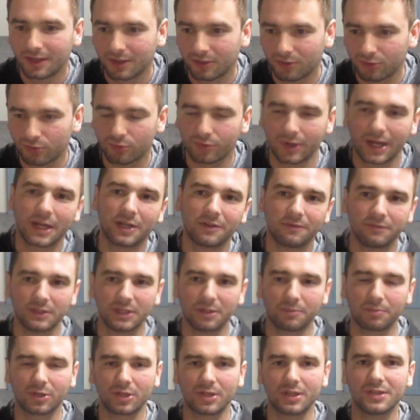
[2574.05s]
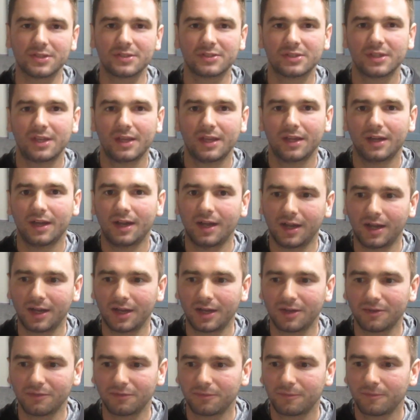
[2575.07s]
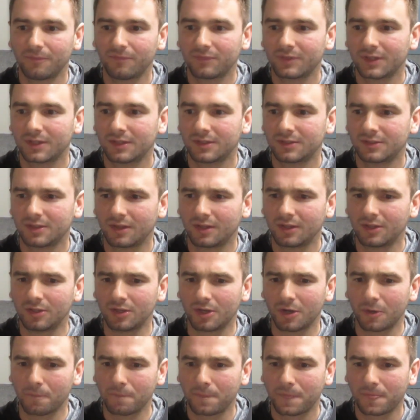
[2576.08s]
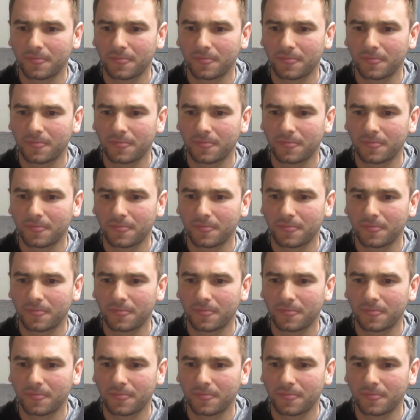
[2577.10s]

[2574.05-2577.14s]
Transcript: creative liberties of, you know,